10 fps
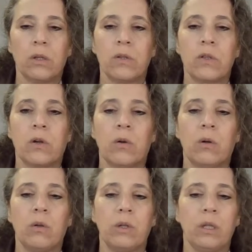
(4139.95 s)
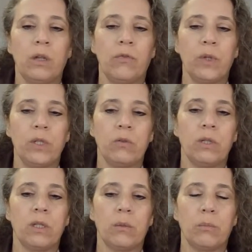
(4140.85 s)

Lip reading: So if we do end up